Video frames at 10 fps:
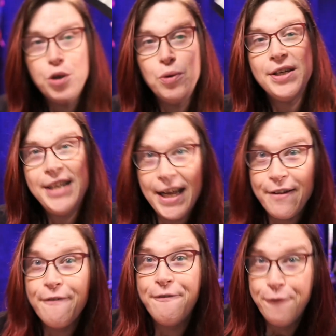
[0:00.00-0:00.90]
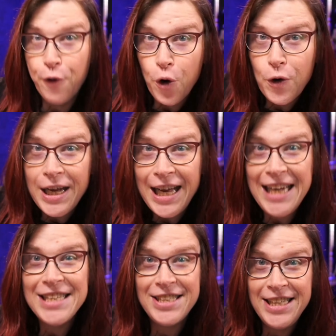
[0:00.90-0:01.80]
will get four
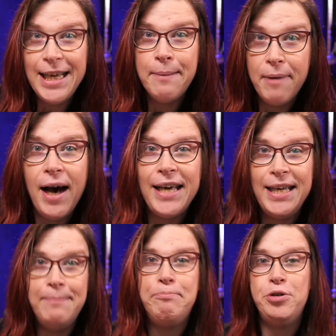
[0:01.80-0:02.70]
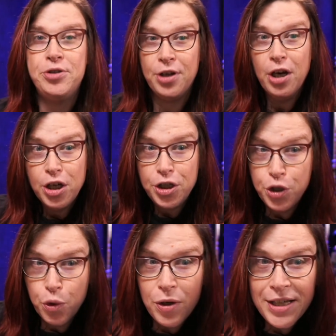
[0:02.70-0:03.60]
HDMI inputs.
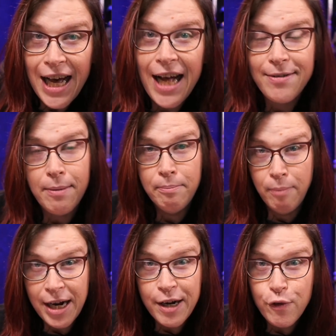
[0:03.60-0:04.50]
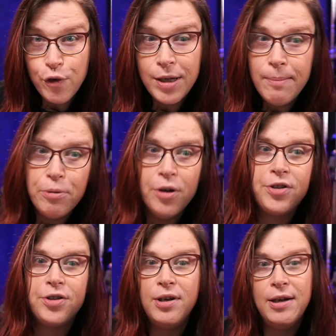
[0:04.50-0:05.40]
You will get microphone
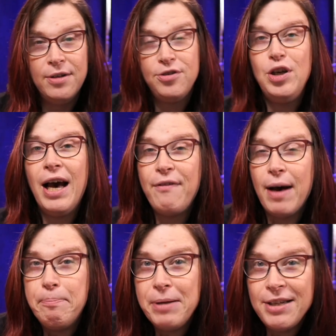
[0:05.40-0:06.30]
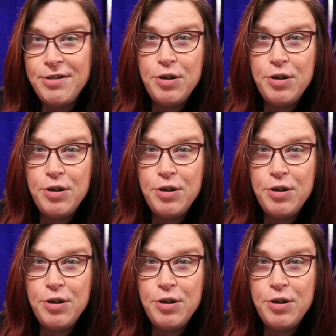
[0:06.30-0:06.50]
inputs. You have ability